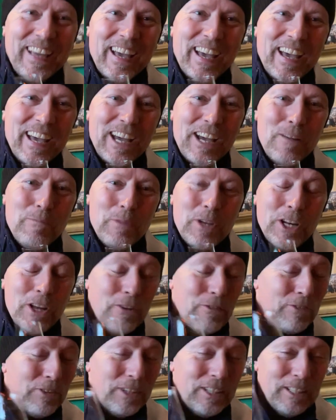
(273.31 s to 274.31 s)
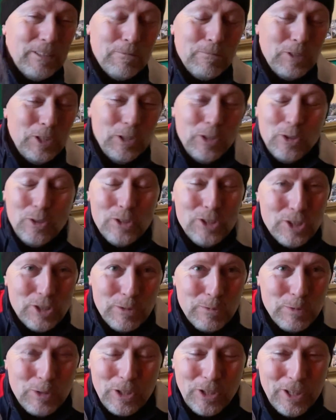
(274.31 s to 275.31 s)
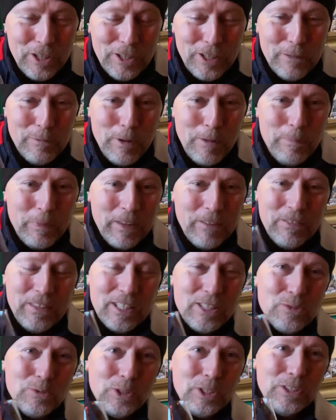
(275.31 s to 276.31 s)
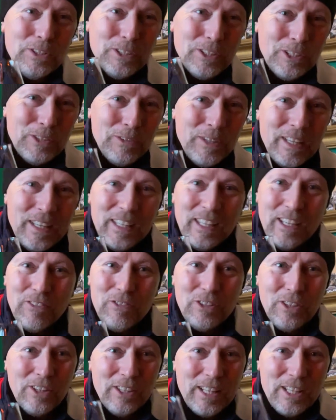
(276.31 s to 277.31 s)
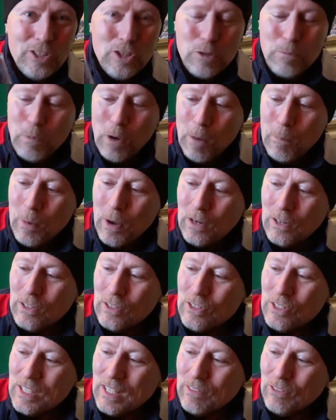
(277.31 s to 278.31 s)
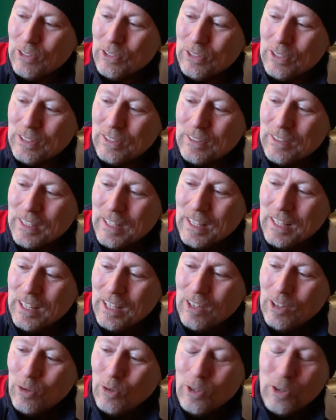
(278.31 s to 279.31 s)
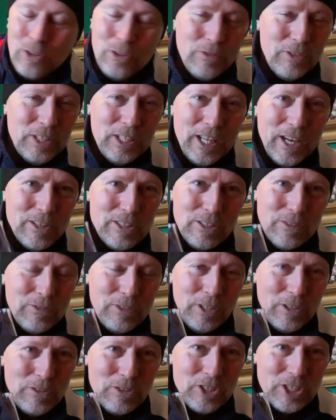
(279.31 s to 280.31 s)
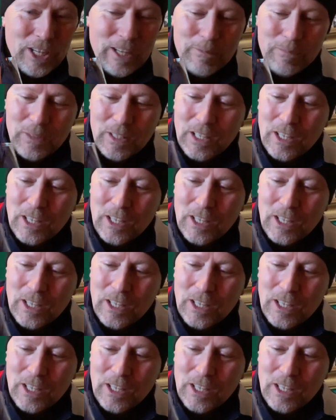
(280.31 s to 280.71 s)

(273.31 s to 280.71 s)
And hopefully you could subscribe if that's what you do. If not, then just pop on and just have a look at other videos in the future.